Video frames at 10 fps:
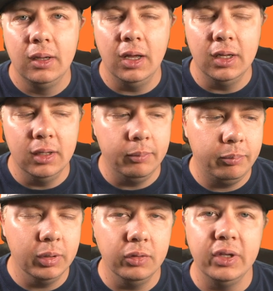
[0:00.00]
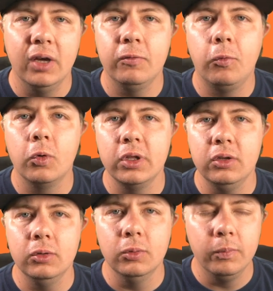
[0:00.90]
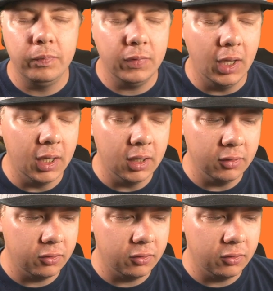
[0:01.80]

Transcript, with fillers: uh, built out for you uh,